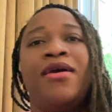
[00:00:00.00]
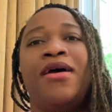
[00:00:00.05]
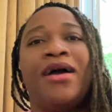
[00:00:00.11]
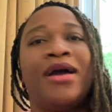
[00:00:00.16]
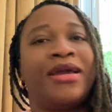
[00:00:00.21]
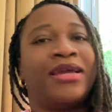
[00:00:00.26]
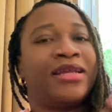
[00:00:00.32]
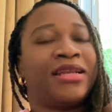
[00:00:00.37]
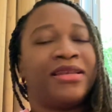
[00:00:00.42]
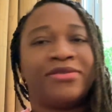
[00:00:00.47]

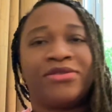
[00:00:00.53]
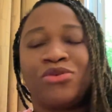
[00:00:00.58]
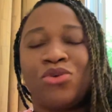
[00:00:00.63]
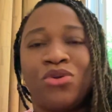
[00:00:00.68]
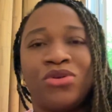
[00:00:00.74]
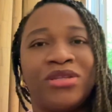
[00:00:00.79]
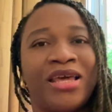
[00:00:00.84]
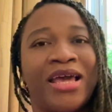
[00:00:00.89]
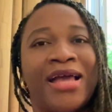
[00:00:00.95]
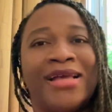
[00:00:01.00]
I clicked
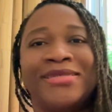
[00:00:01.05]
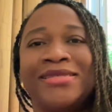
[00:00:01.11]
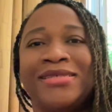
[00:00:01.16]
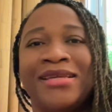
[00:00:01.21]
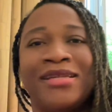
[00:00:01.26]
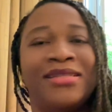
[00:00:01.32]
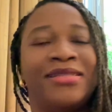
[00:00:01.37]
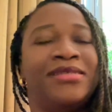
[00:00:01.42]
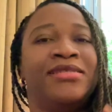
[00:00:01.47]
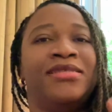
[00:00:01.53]
all the
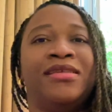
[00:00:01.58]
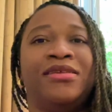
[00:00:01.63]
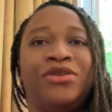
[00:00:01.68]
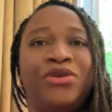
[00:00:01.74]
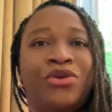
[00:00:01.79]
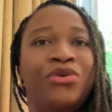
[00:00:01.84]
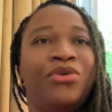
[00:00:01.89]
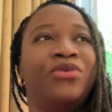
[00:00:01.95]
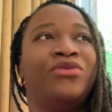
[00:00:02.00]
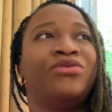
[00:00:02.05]
hazards,
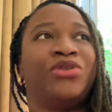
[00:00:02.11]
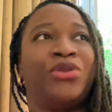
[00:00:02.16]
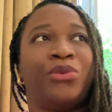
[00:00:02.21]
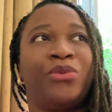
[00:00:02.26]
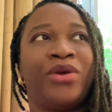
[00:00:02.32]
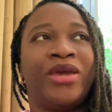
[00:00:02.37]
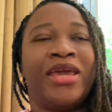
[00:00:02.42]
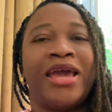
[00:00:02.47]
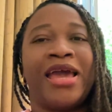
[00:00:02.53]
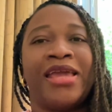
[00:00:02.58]
the
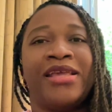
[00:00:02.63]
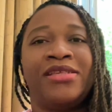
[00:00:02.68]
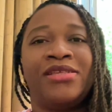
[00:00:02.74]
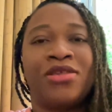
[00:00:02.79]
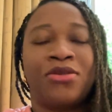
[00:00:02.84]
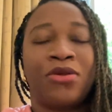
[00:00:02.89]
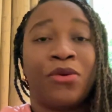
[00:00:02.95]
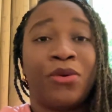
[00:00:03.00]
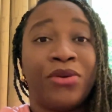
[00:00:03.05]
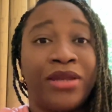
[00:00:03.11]
way I
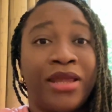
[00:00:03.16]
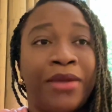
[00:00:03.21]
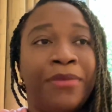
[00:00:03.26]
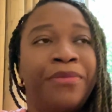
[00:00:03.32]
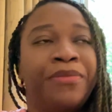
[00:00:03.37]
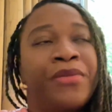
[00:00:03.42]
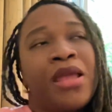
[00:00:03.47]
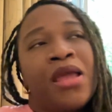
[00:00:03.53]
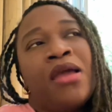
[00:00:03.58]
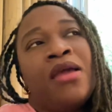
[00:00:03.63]
saw them.